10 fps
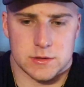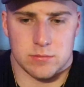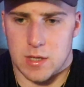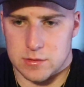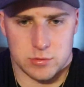
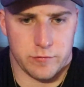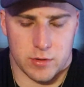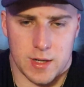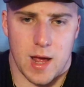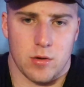Sometimes we
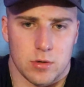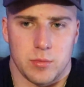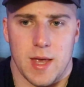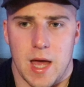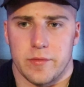forget how good
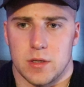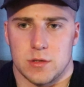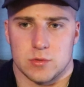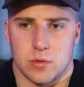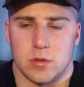we have it in
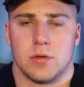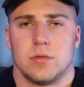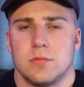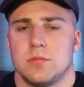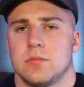this world.